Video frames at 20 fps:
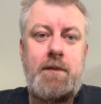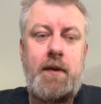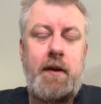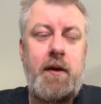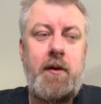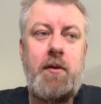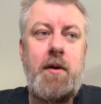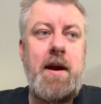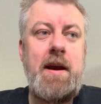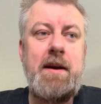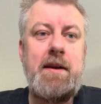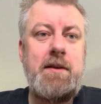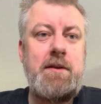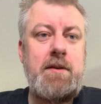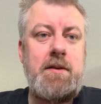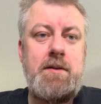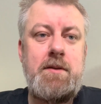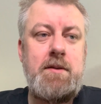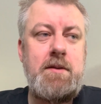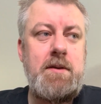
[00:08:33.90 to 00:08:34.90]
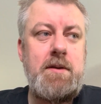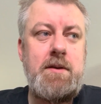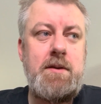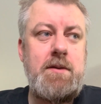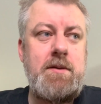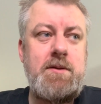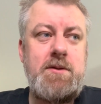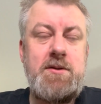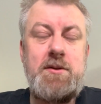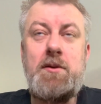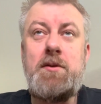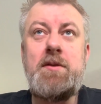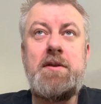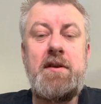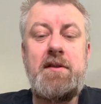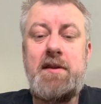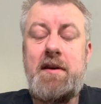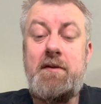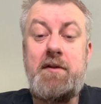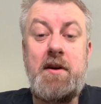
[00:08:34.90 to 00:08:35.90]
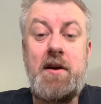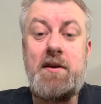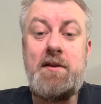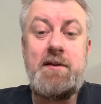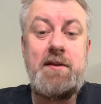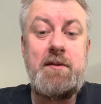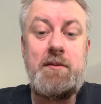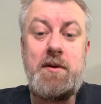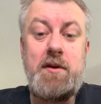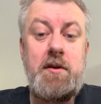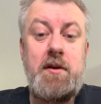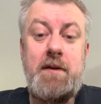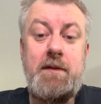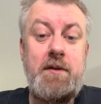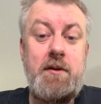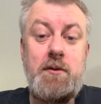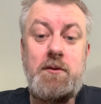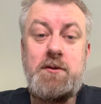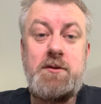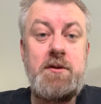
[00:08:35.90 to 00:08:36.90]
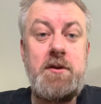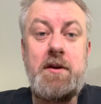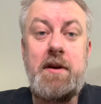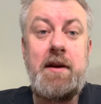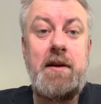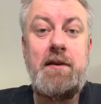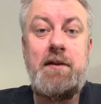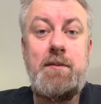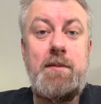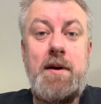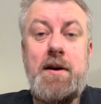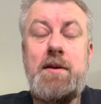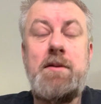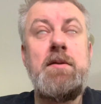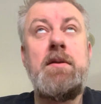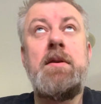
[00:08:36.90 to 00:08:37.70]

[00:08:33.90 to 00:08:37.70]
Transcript: great. Sure, it doesn't have guns and we don't have school shootings, but